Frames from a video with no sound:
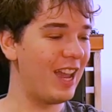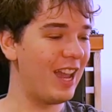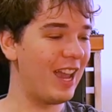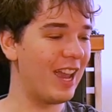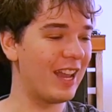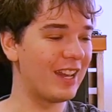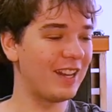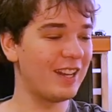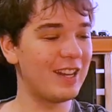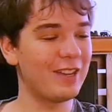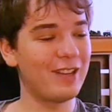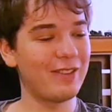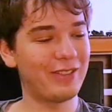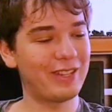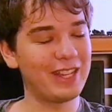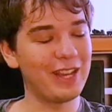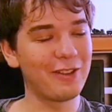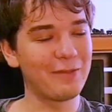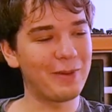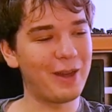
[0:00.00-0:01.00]
And I now have a
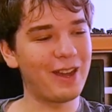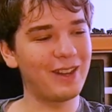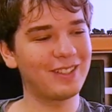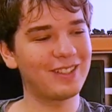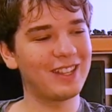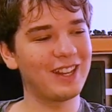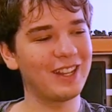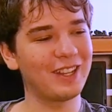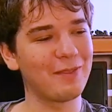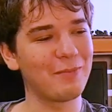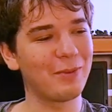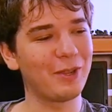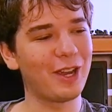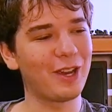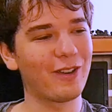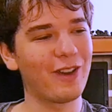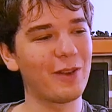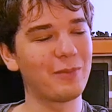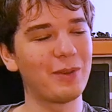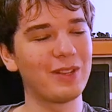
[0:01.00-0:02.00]
sound box that I can play
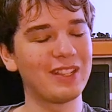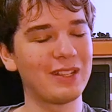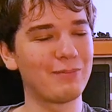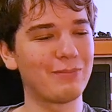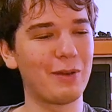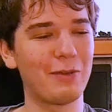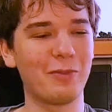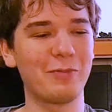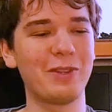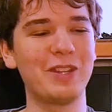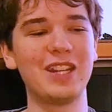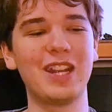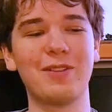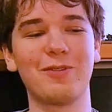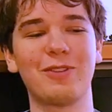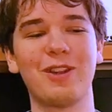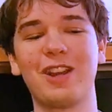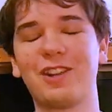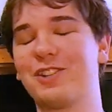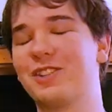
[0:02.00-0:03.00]
around with and probably
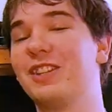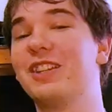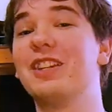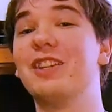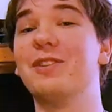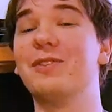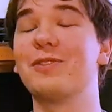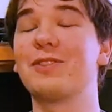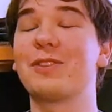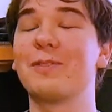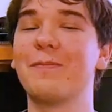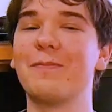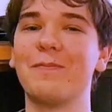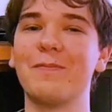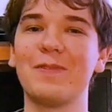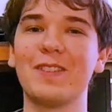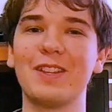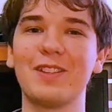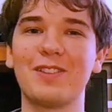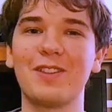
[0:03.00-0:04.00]
never actually use.
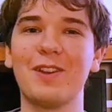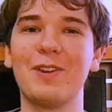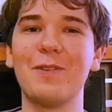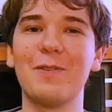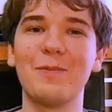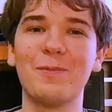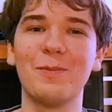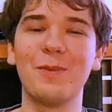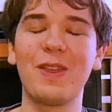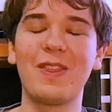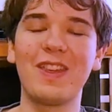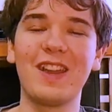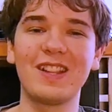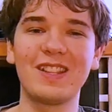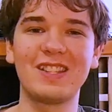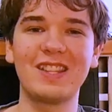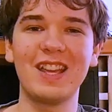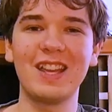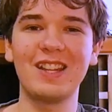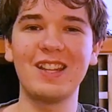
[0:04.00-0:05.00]
So, with that
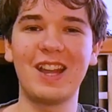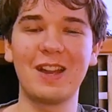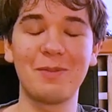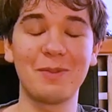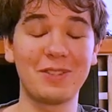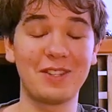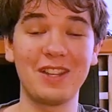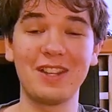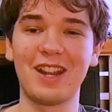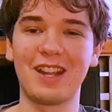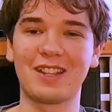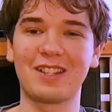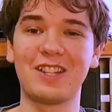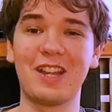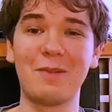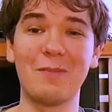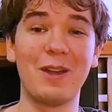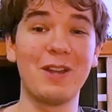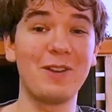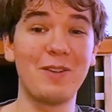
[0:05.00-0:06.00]
said, I will see you next
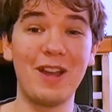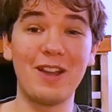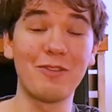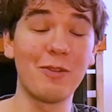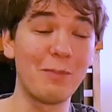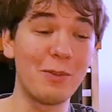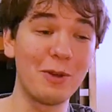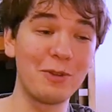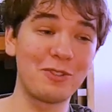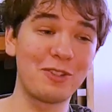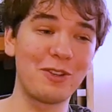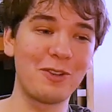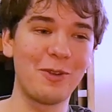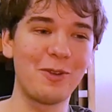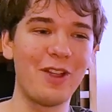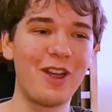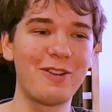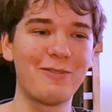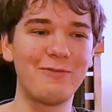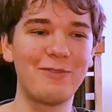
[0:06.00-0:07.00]
time. I know I haven't posted a whole
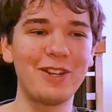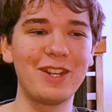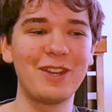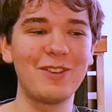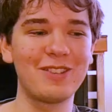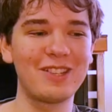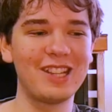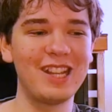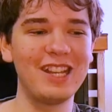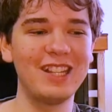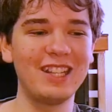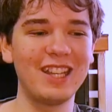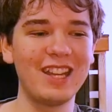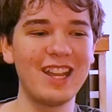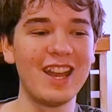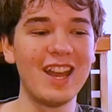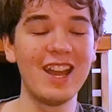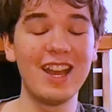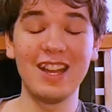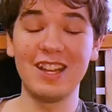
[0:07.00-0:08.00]
lot of videos
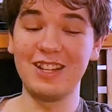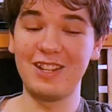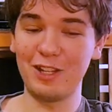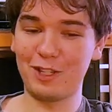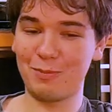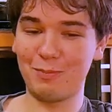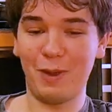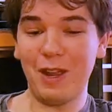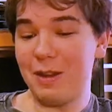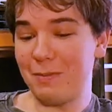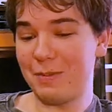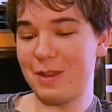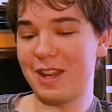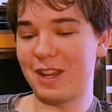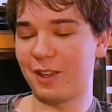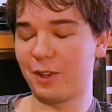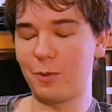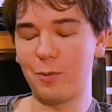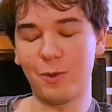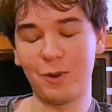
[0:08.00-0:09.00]
lately. Despite being
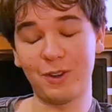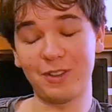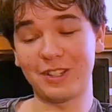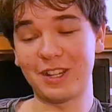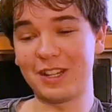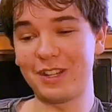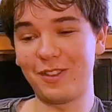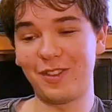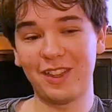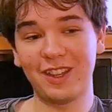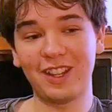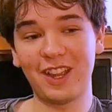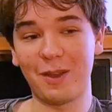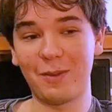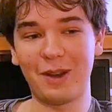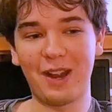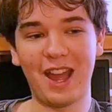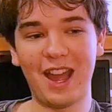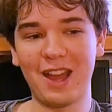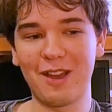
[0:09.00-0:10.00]
in quarantine, you'd think I
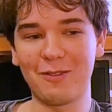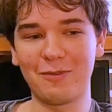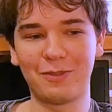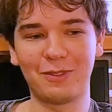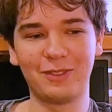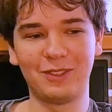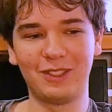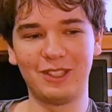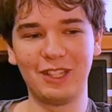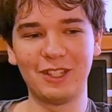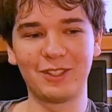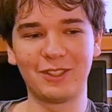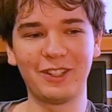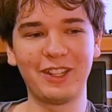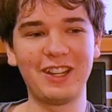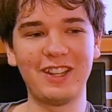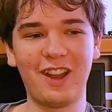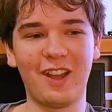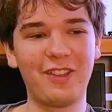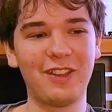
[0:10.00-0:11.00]
would have
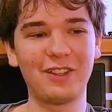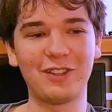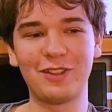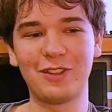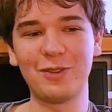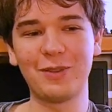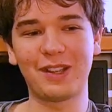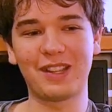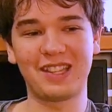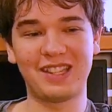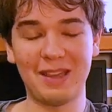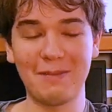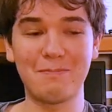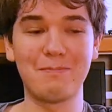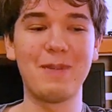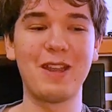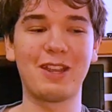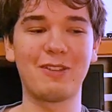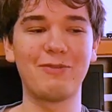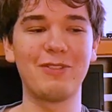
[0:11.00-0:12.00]
literally nothing to do except
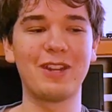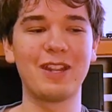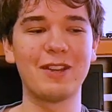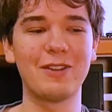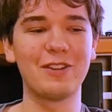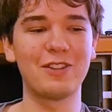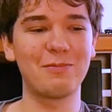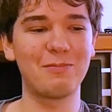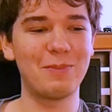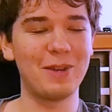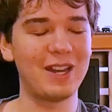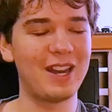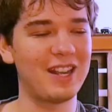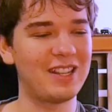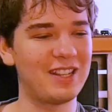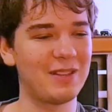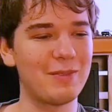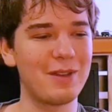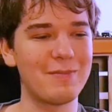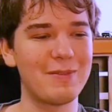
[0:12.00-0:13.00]
make videos, but I
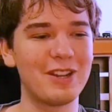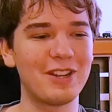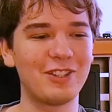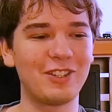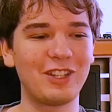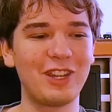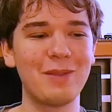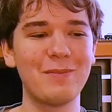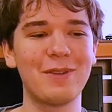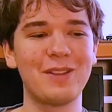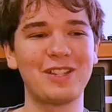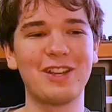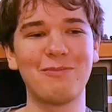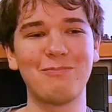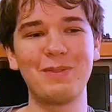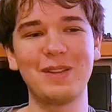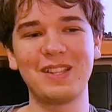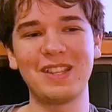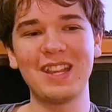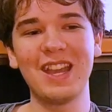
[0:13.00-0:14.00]
somehow managed to keep myself
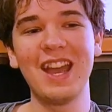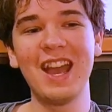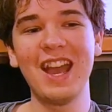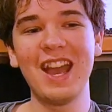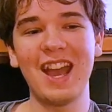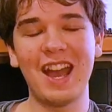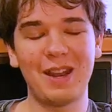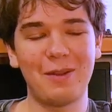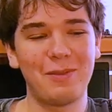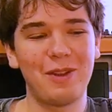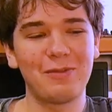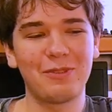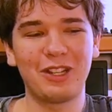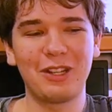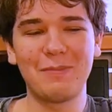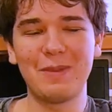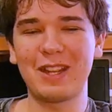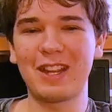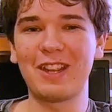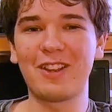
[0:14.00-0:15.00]
busy, and I'm not
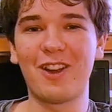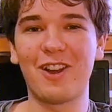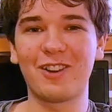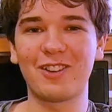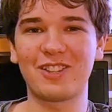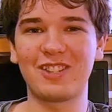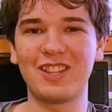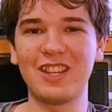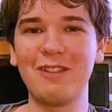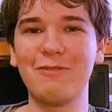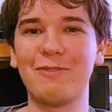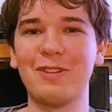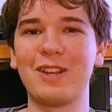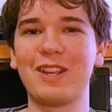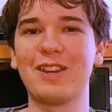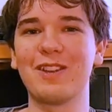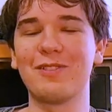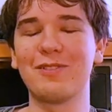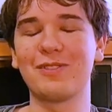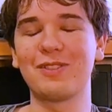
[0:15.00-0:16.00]
really making RC
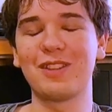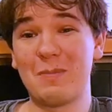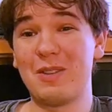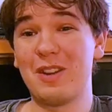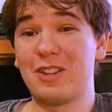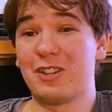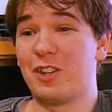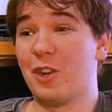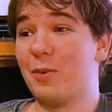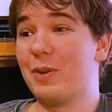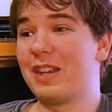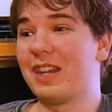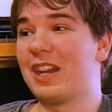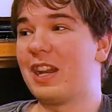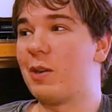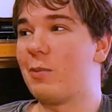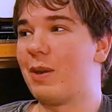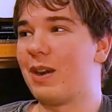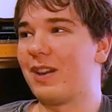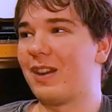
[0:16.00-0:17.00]
videos. I'm not going
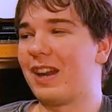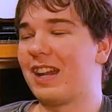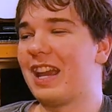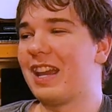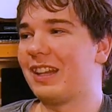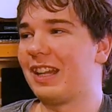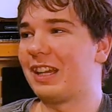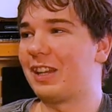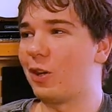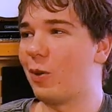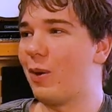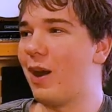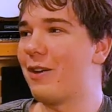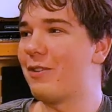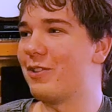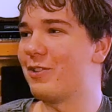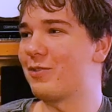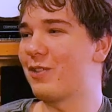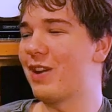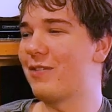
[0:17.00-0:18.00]
anywhere. I can't, like, go out
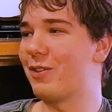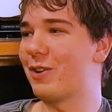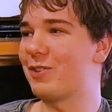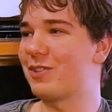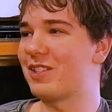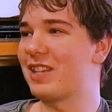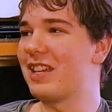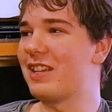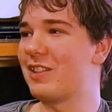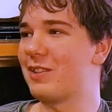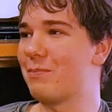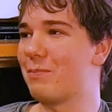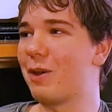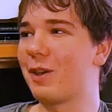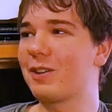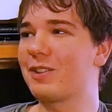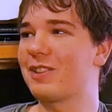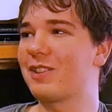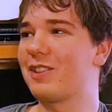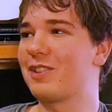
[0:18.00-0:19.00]
and drive RCs in
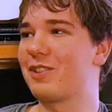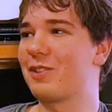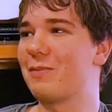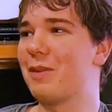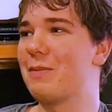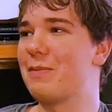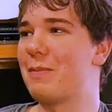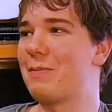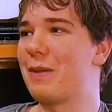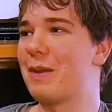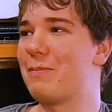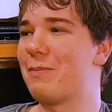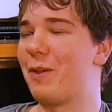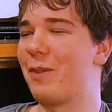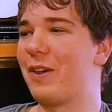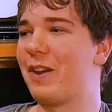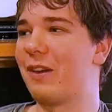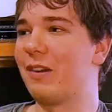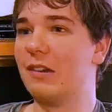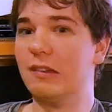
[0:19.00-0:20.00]
parks because there might be people
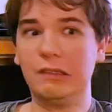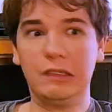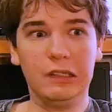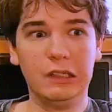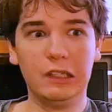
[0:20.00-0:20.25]
there.